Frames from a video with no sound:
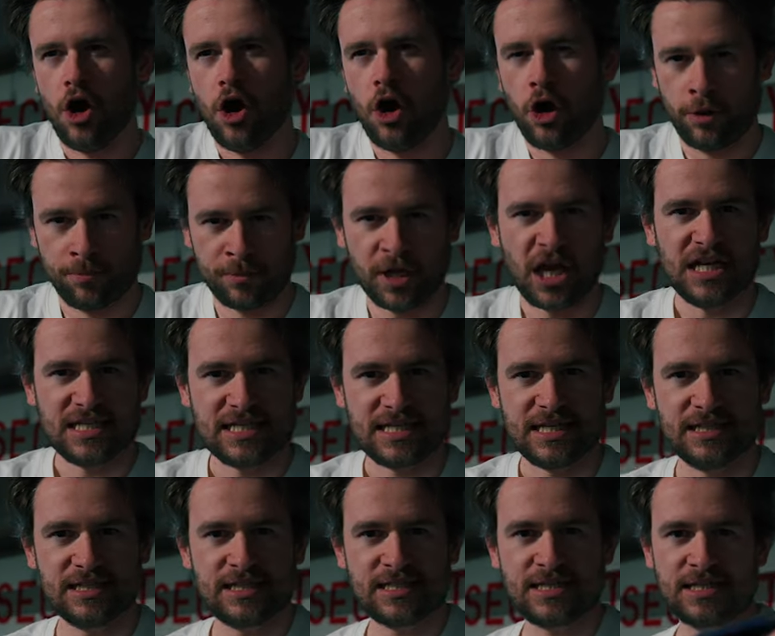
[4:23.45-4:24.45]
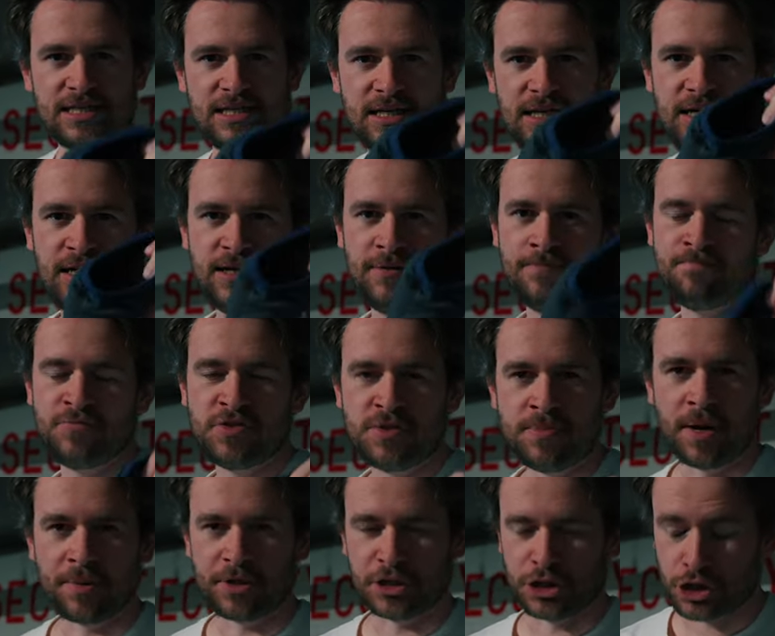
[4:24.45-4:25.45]
arm gussets to
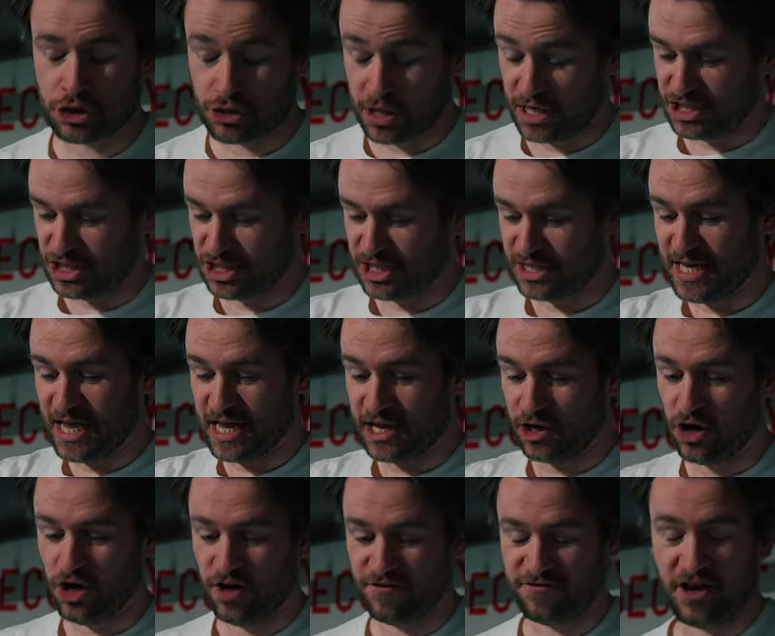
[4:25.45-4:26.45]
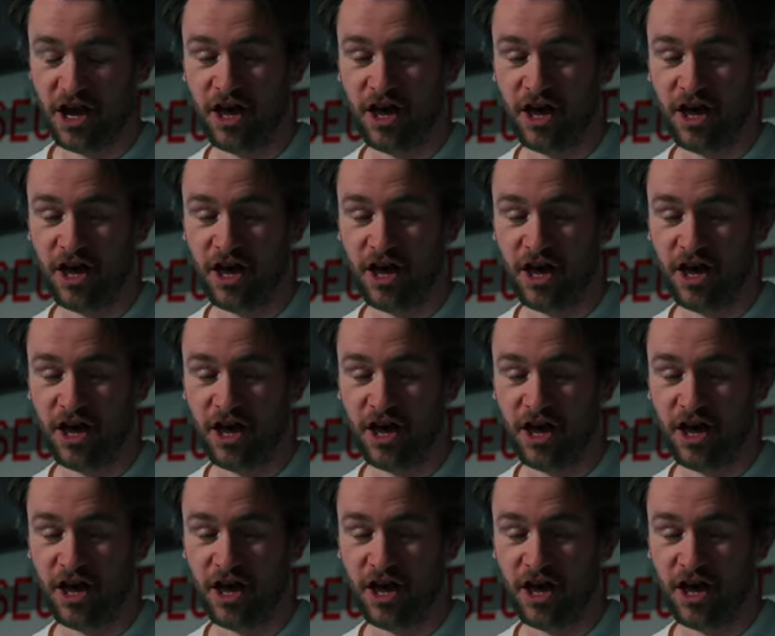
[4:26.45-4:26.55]
be able to stretch to take it off.